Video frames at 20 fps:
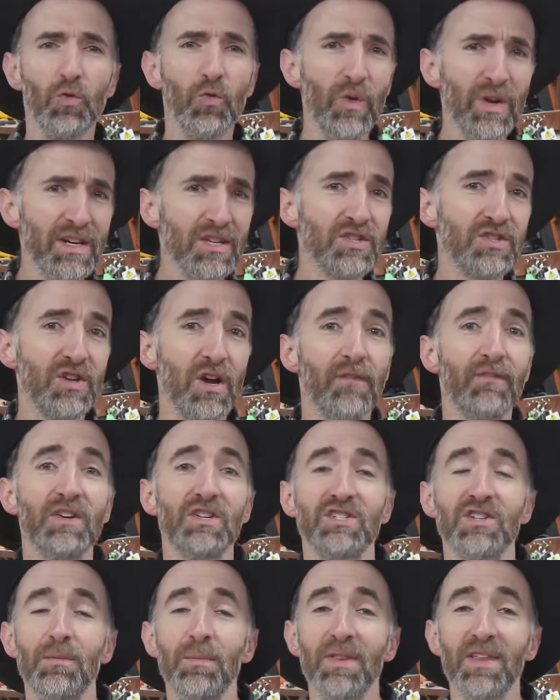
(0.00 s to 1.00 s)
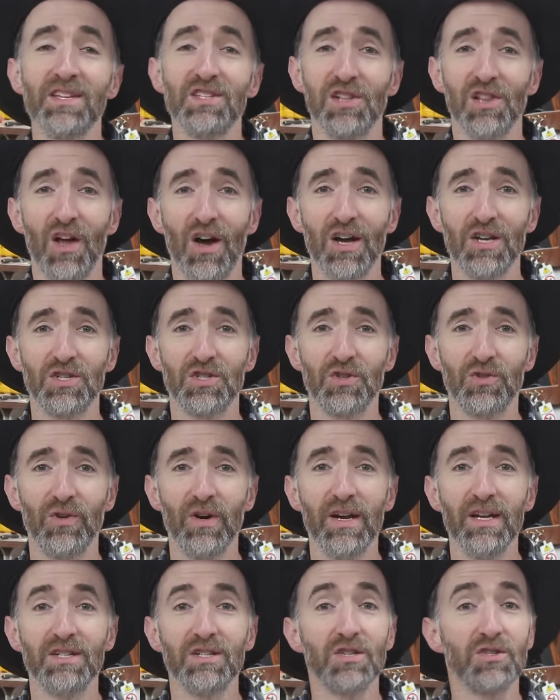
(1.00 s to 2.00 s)
rediscover some of these lost
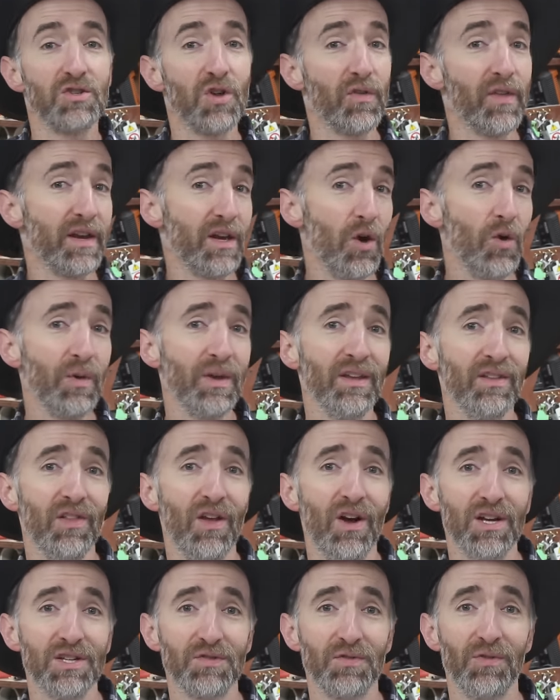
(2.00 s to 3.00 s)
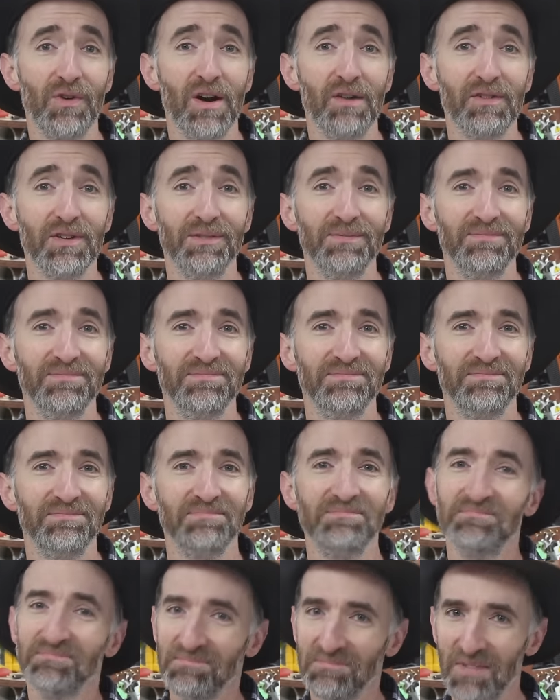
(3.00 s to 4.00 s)
trades so they don't get lost forever.
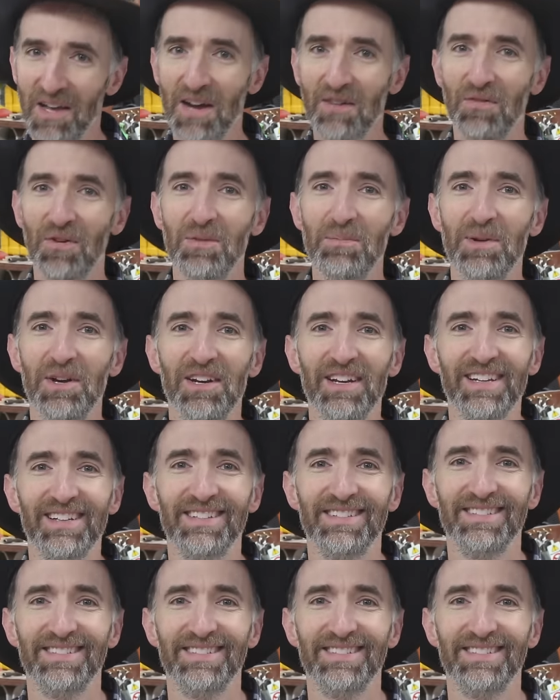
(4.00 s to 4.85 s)
Have fun building.